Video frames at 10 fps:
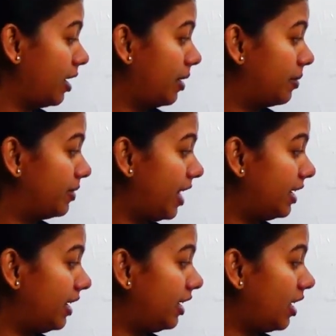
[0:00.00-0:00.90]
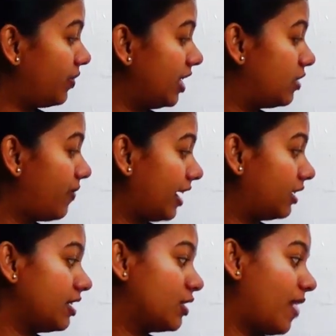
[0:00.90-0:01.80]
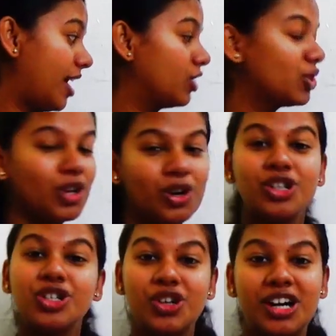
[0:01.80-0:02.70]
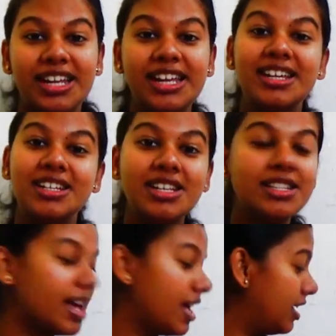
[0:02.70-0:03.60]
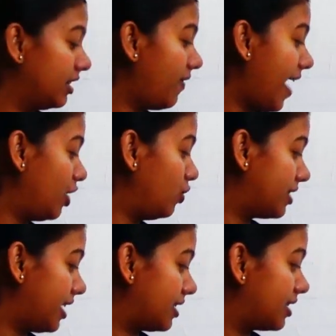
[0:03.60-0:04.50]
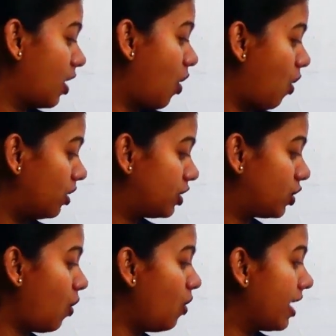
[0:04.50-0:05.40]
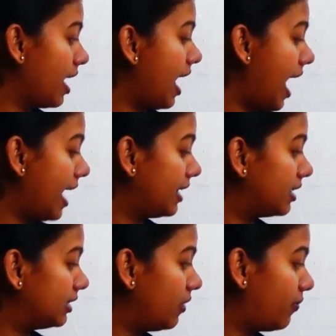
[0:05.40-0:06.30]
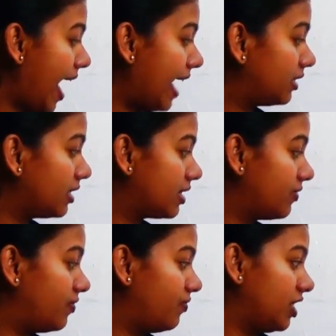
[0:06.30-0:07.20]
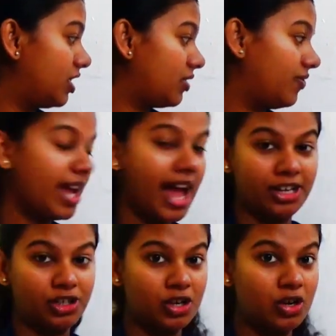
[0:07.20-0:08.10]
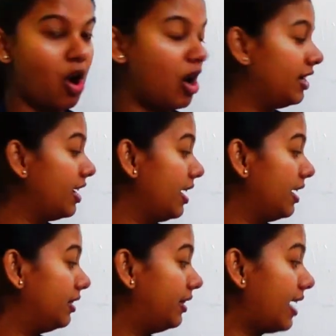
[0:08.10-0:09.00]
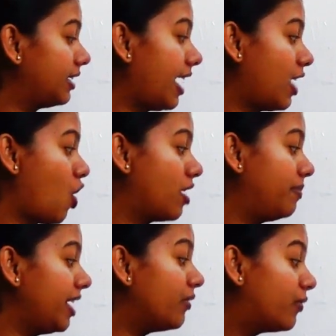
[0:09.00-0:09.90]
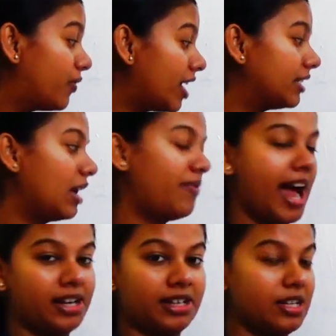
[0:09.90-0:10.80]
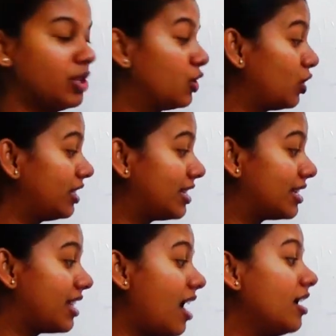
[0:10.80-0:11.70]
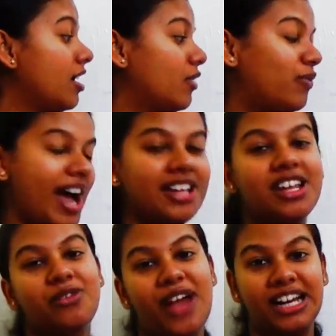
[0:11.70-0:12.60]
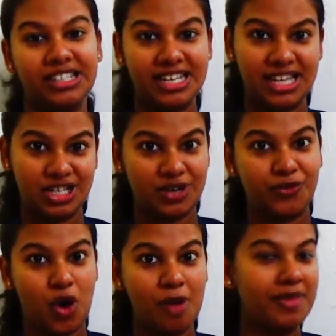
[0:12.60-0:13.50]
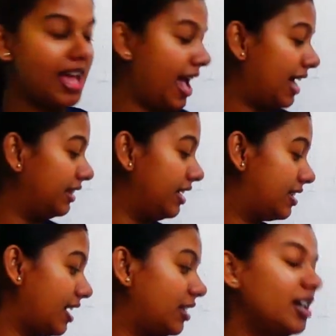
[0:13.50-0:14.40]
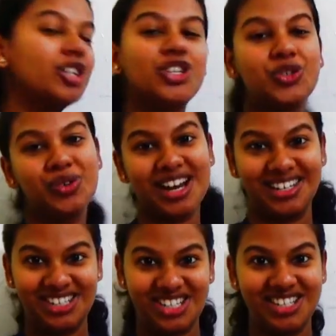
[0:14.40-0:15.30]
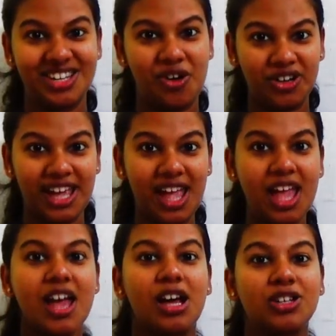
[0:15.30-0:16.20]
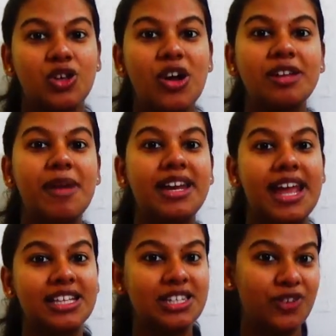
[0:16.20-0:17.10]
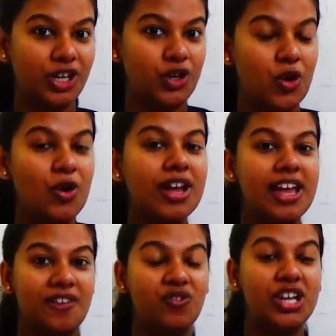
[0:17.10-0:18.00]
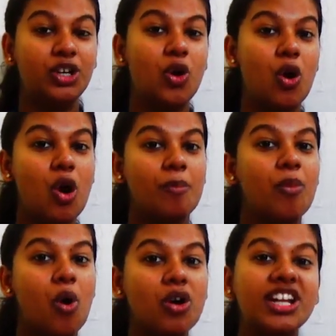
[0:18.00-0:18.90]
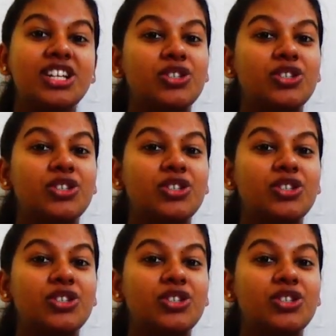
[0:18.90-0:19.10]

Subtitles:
Then degree of each factor is 1. So surely it is, the value is less. Also, and the factors which we had got, that cannot be further factorized. So this is the final factorization form, and these are the two conditions. Okay, so in my next video we'll go more into